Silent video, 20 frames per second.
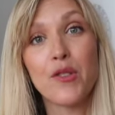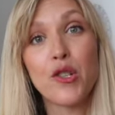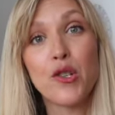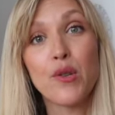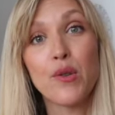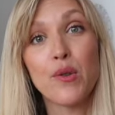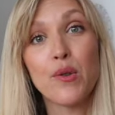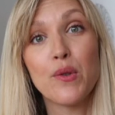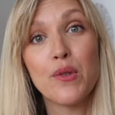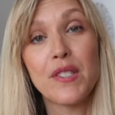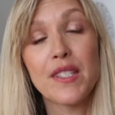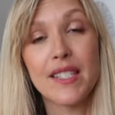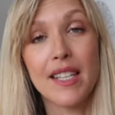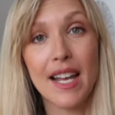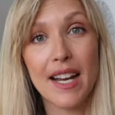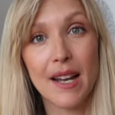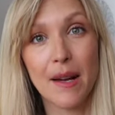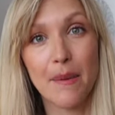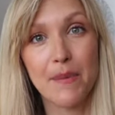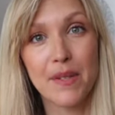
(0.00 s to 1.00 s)
2
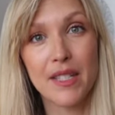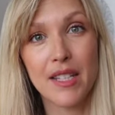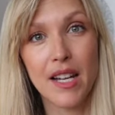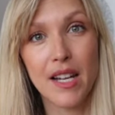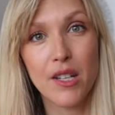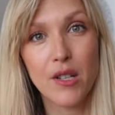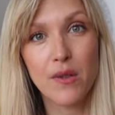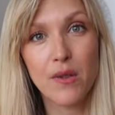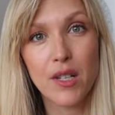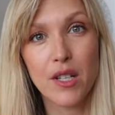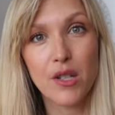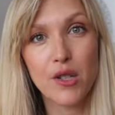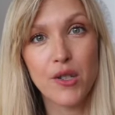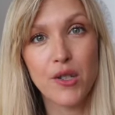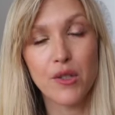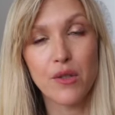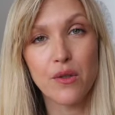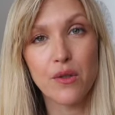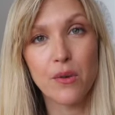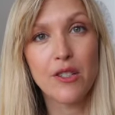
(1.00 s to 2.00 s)
setups that you can
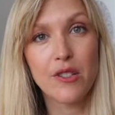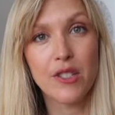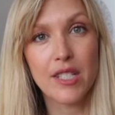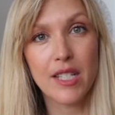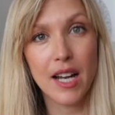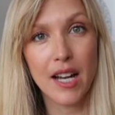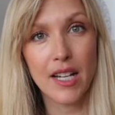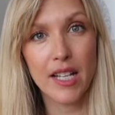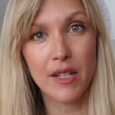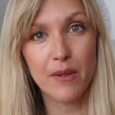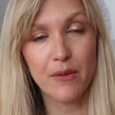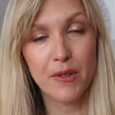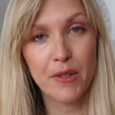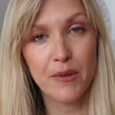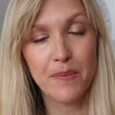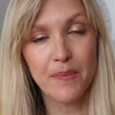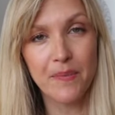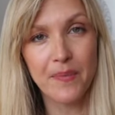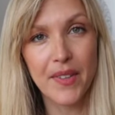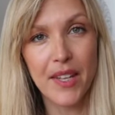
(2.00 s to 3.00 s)
do in your dining
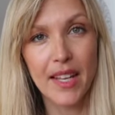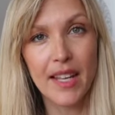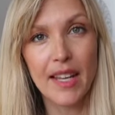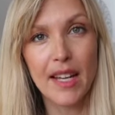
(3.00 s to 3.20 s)
room